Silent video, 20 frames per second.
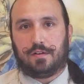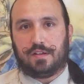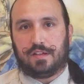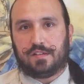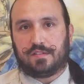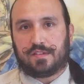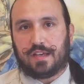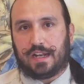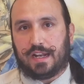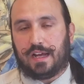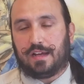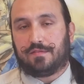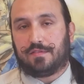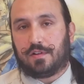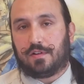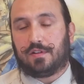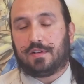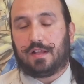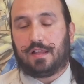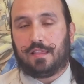is that I've
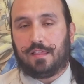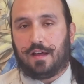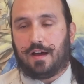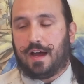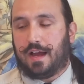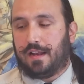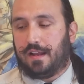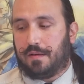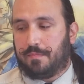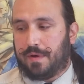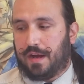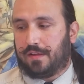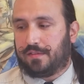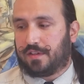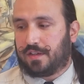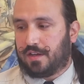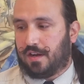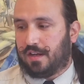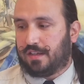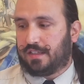learned a lot about the
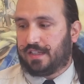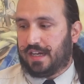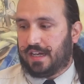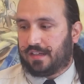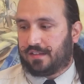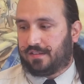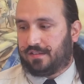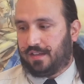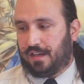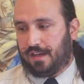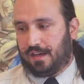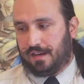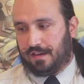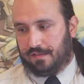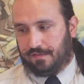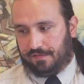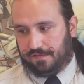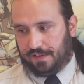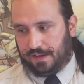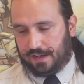context
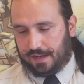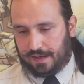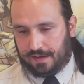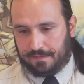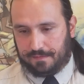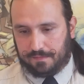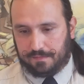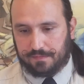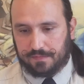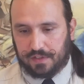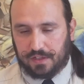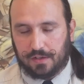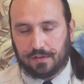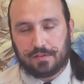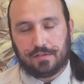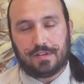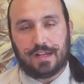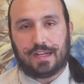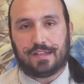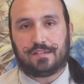of
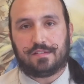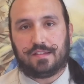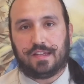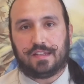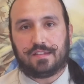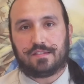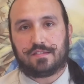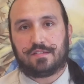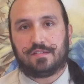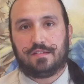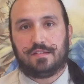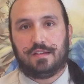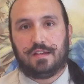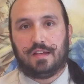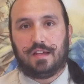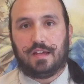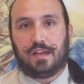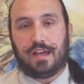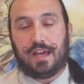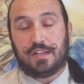United States
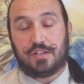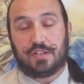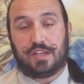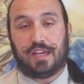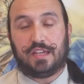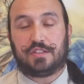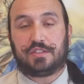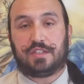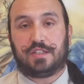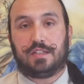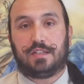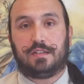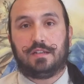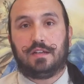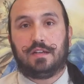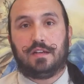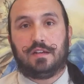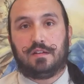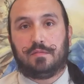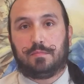education,
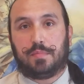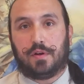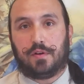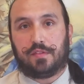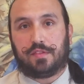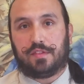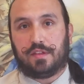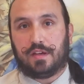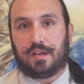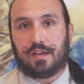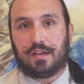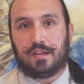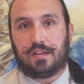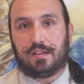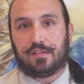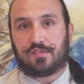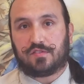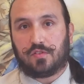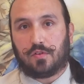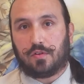both the
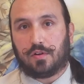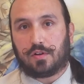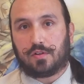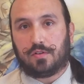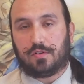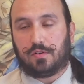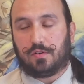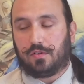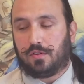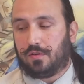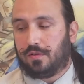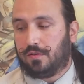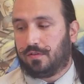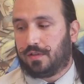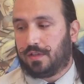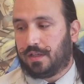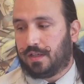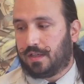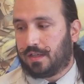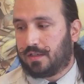historical,
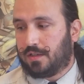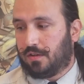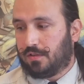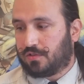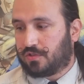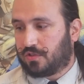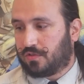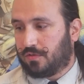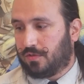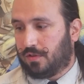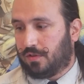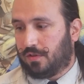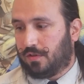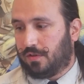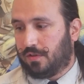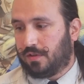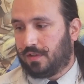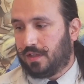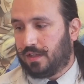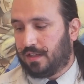the
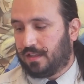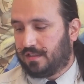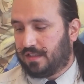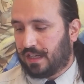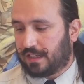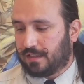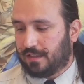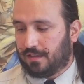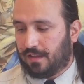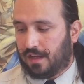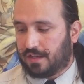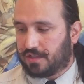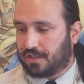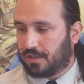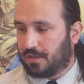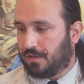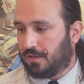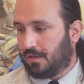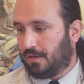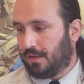cultural, the
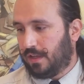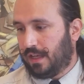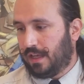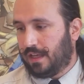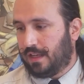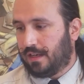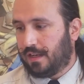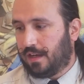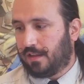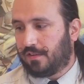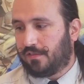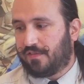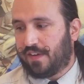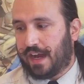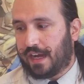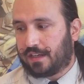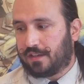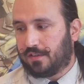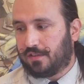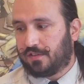technological, and other
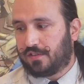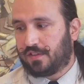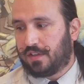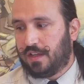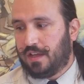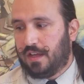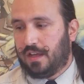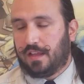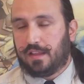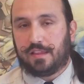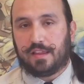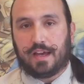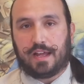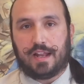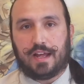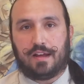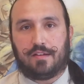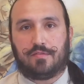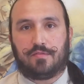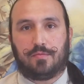factors that
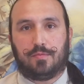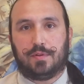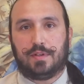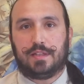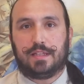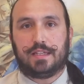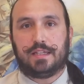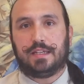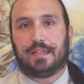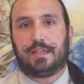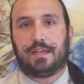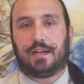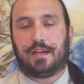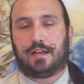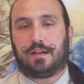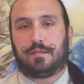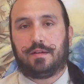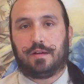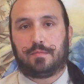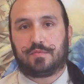have really
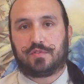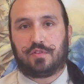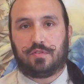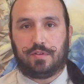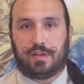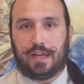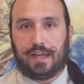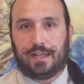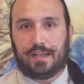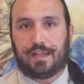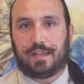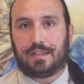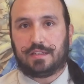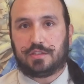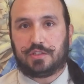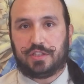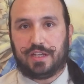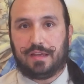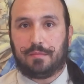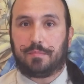helped create and
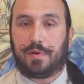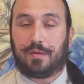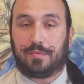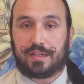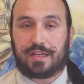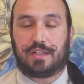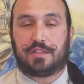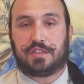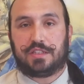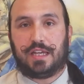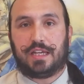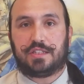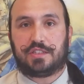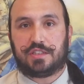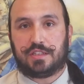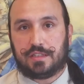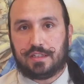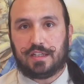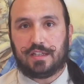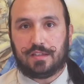shape public
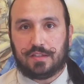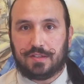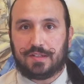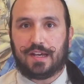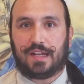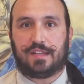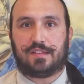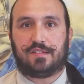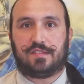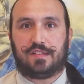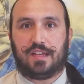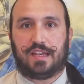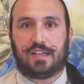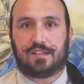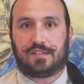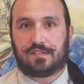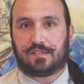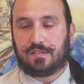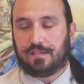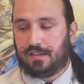education in the United
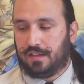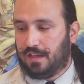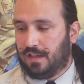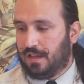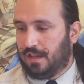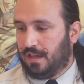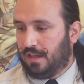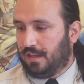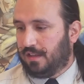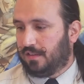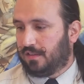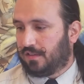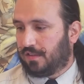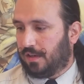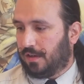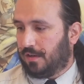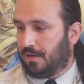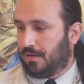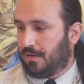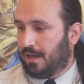States.
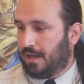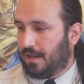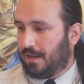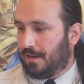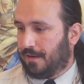So